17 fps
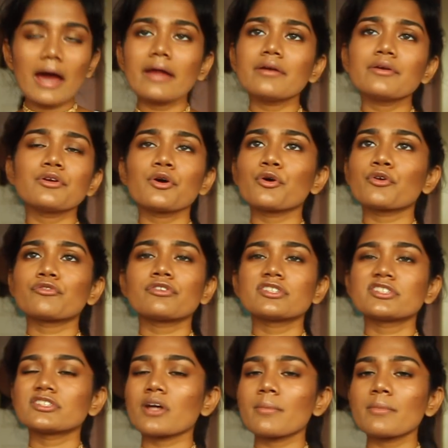don't know, for
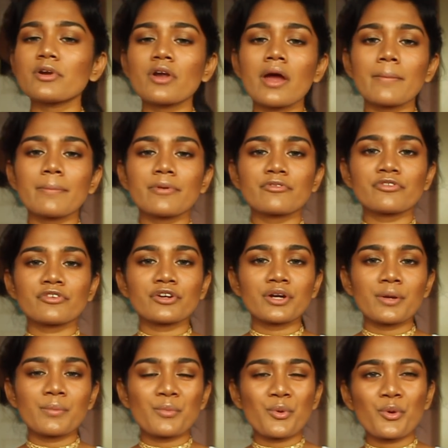summer I prefer
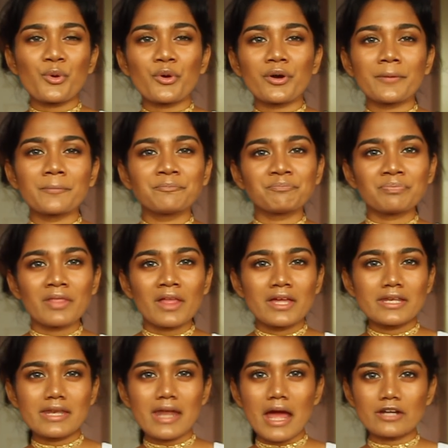a more
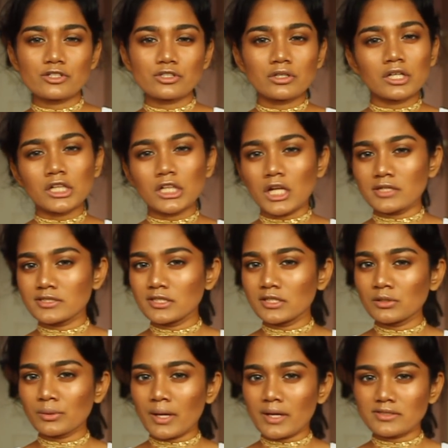natural
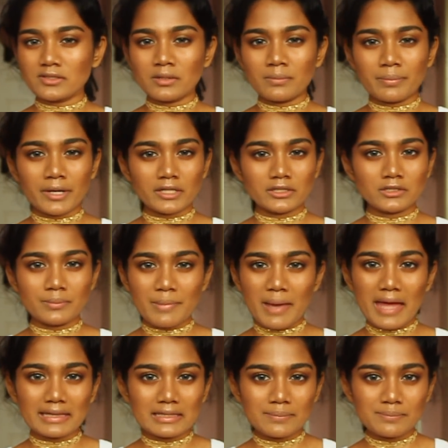glossy look as compared to
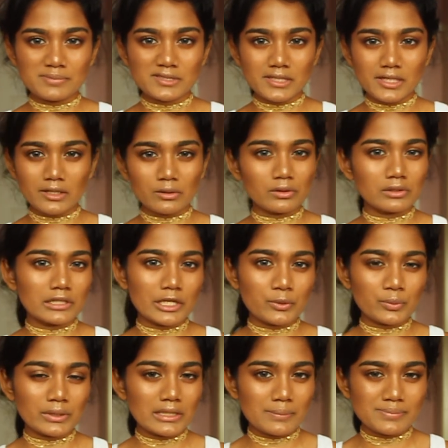matte lipstick or
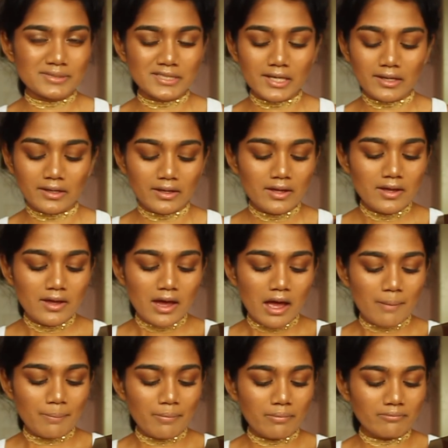liquid lipstick.
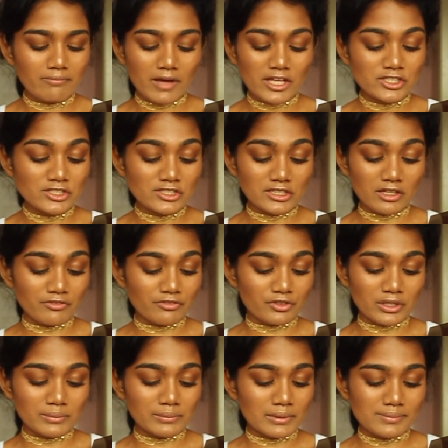I just love
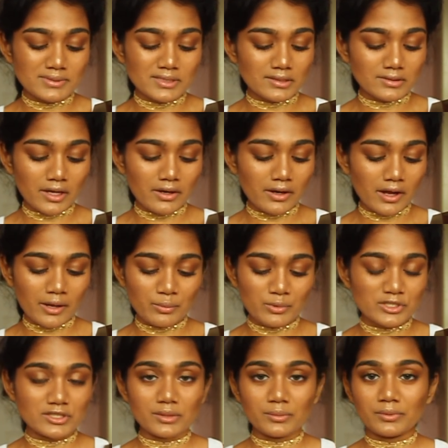cream lipsticks. I
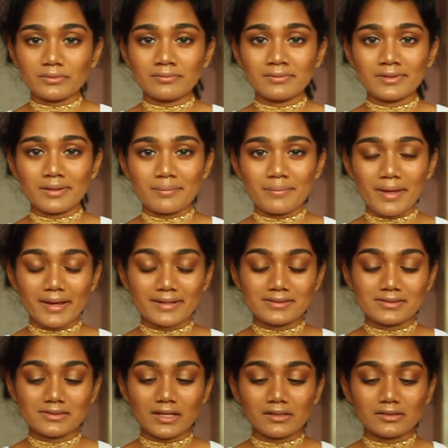wish they would come back
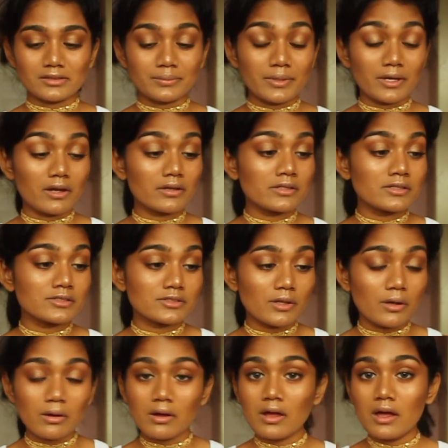in style, to be honest.
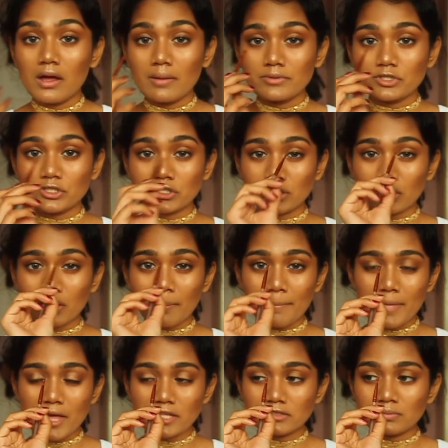So I'm just gonna
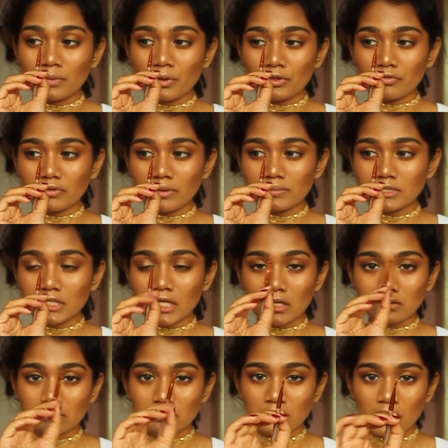mix both of them
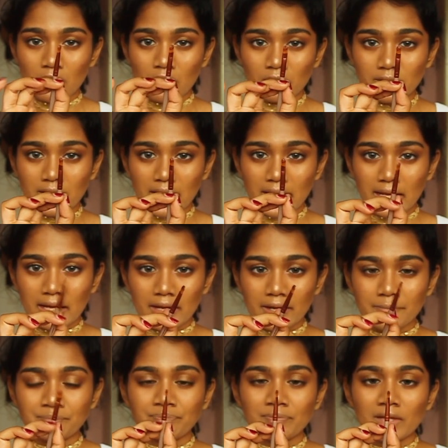together on
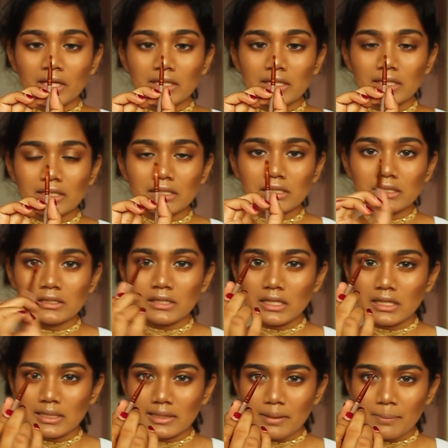a little
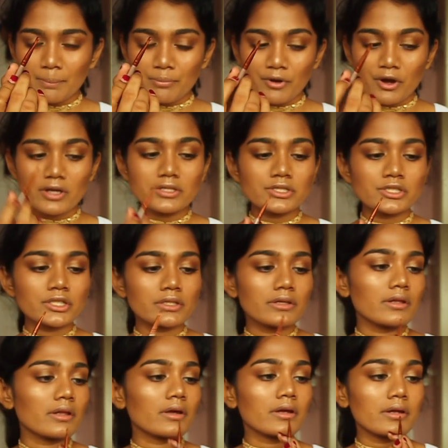lip brush
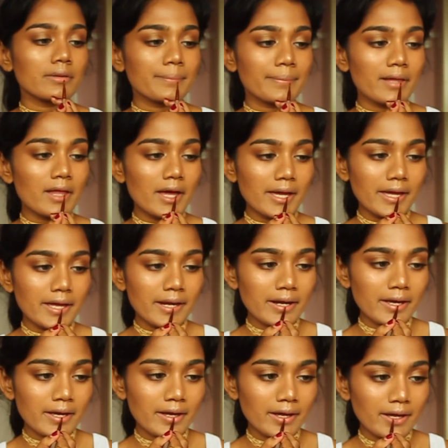and I'm gonna apply it